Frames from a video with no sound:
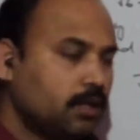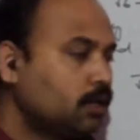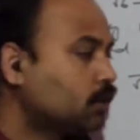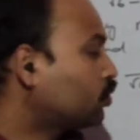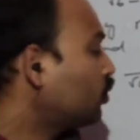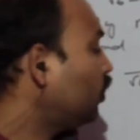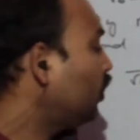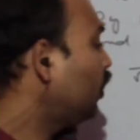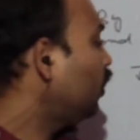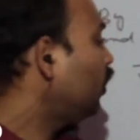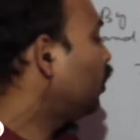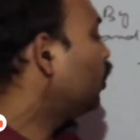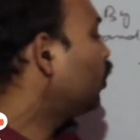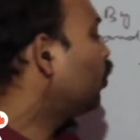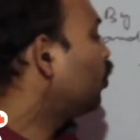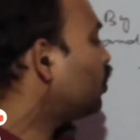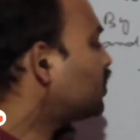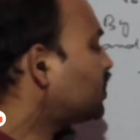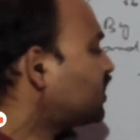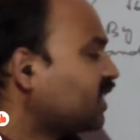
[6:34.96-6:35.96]
So
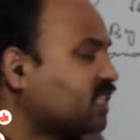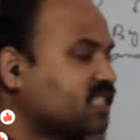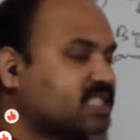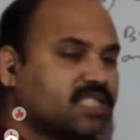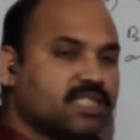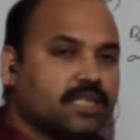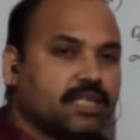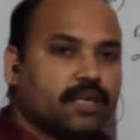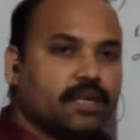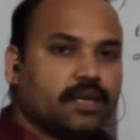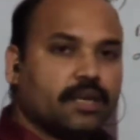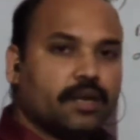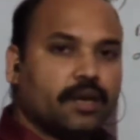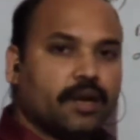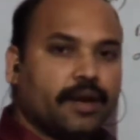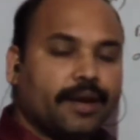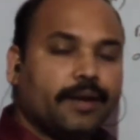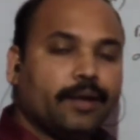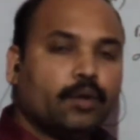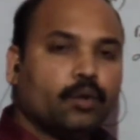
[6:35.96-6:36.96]
root 6
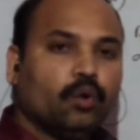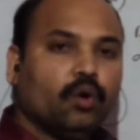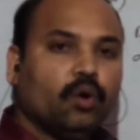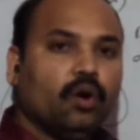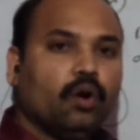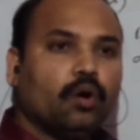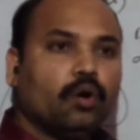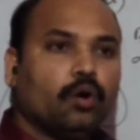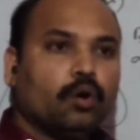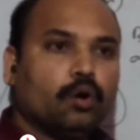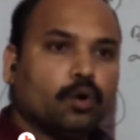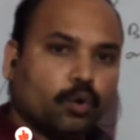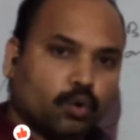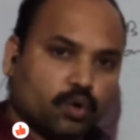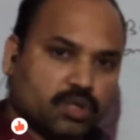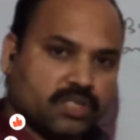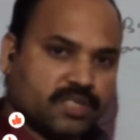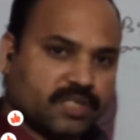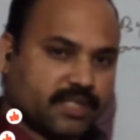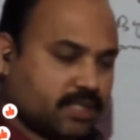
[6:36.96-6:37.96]
into
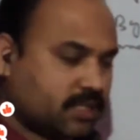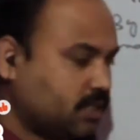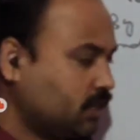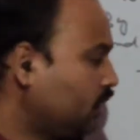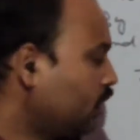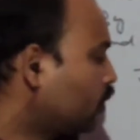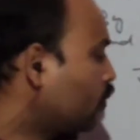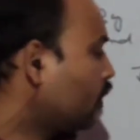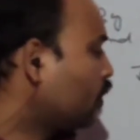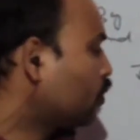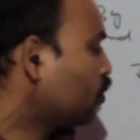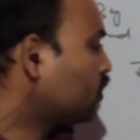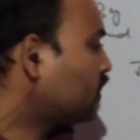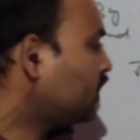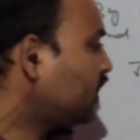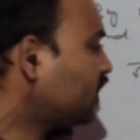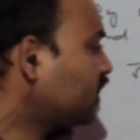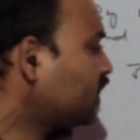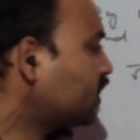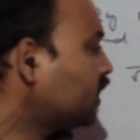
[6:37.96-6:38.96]
root 6 equal to
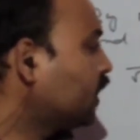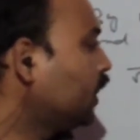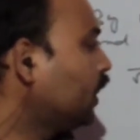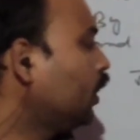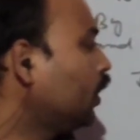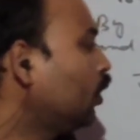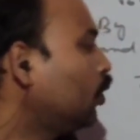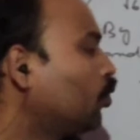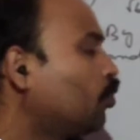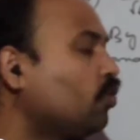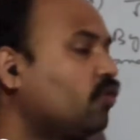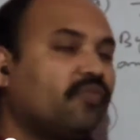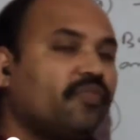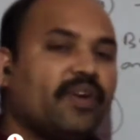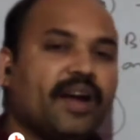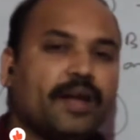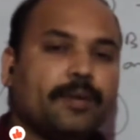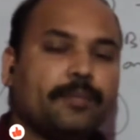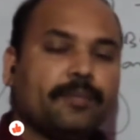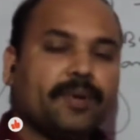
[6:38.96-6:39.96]
6, root
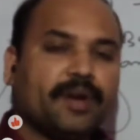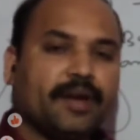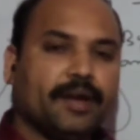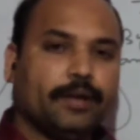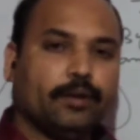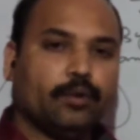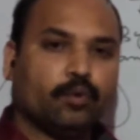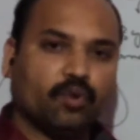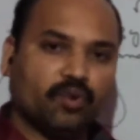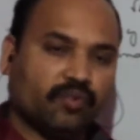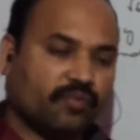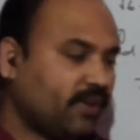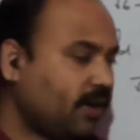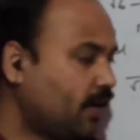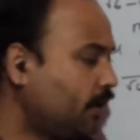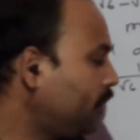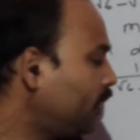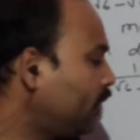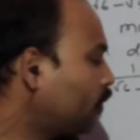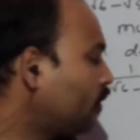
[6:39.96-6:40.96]
5 into root 5
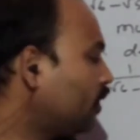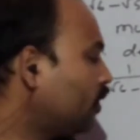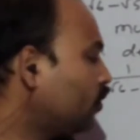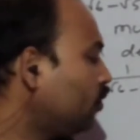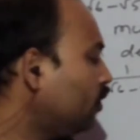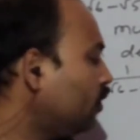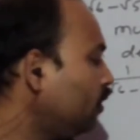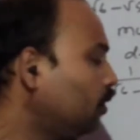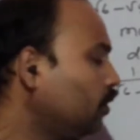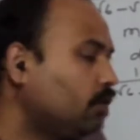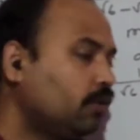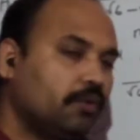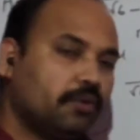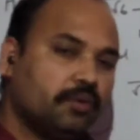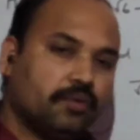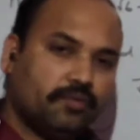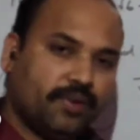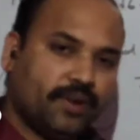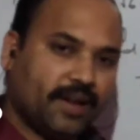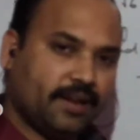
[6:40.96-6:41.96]
equal to
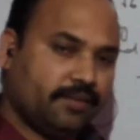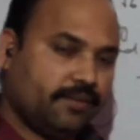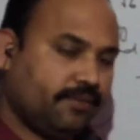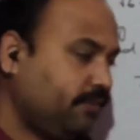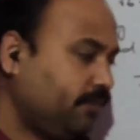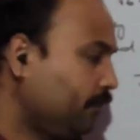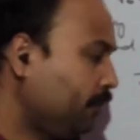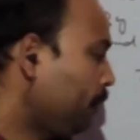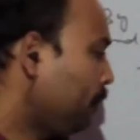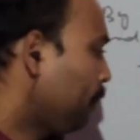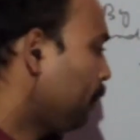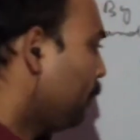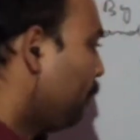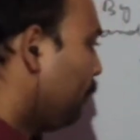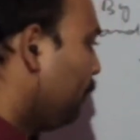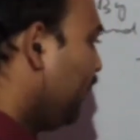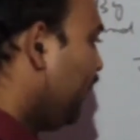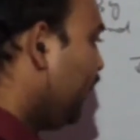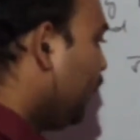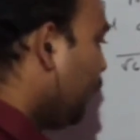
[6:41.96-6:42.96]
5.
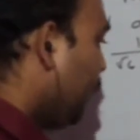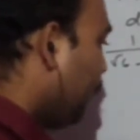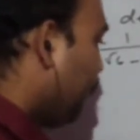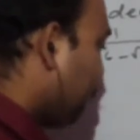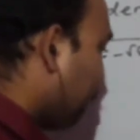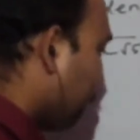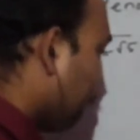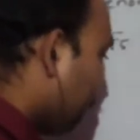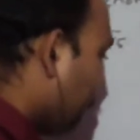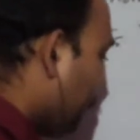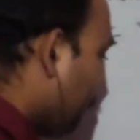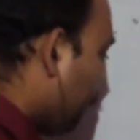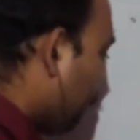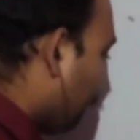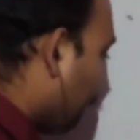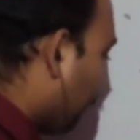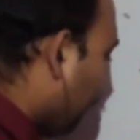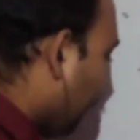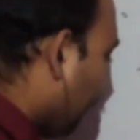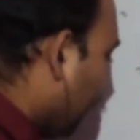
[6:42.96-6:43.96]
Then
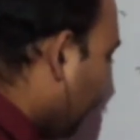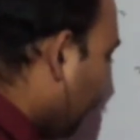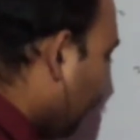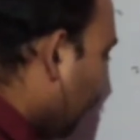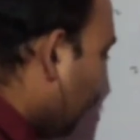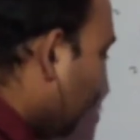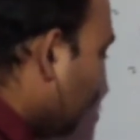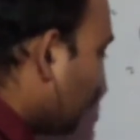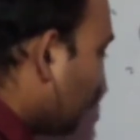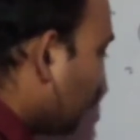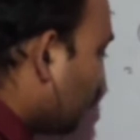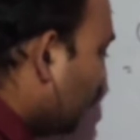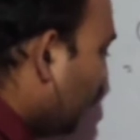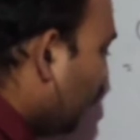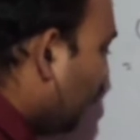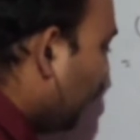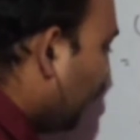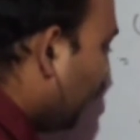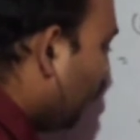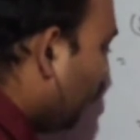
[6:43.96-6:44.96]
so
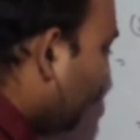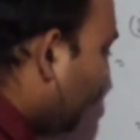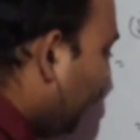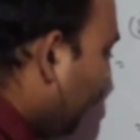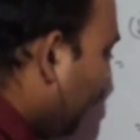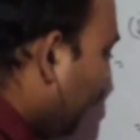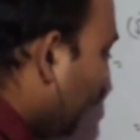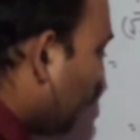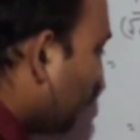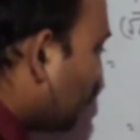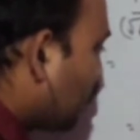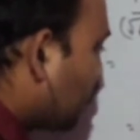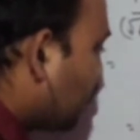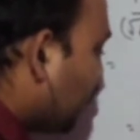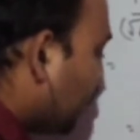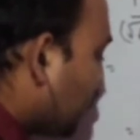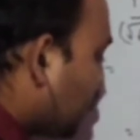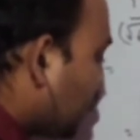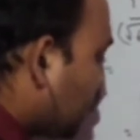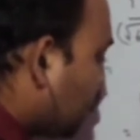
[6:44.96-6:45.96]
it will be root
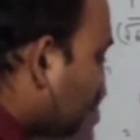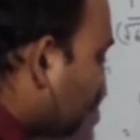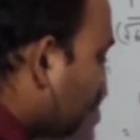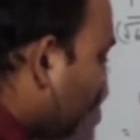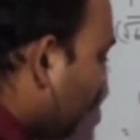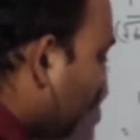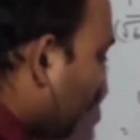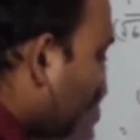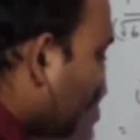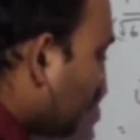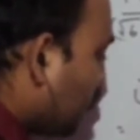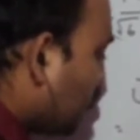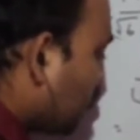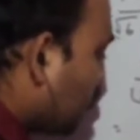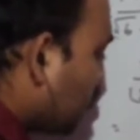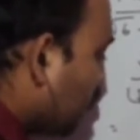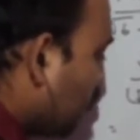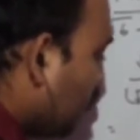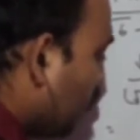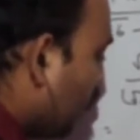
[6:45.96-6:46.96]
6 plus
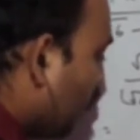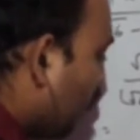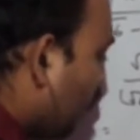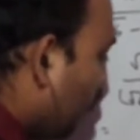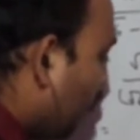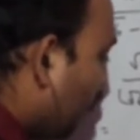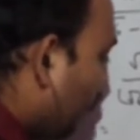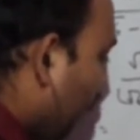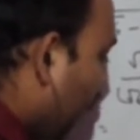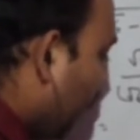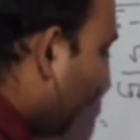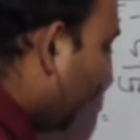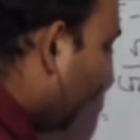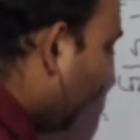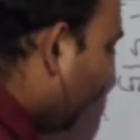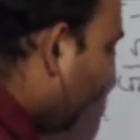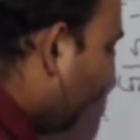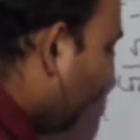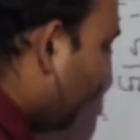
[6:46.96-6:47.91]
root 5